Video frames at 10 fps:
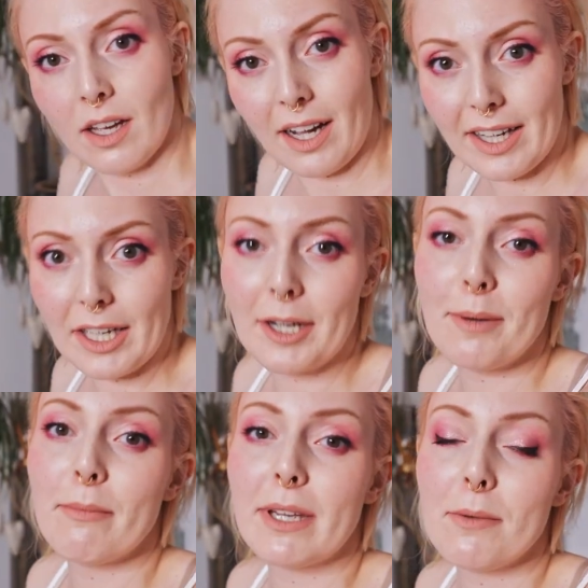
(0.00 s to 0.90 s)
I
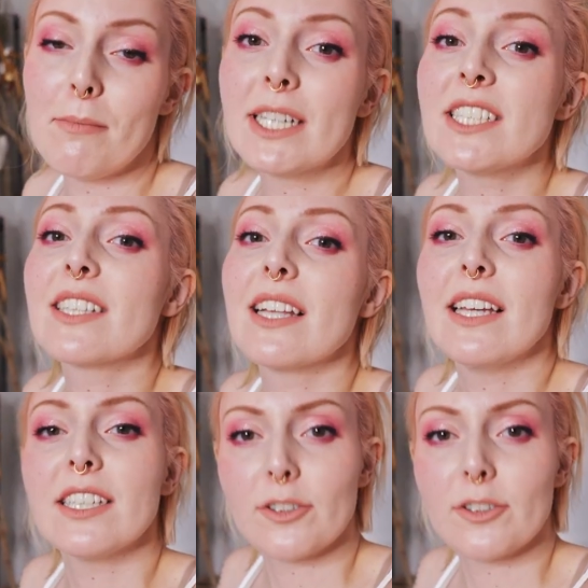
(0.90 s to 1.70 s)
am immensely,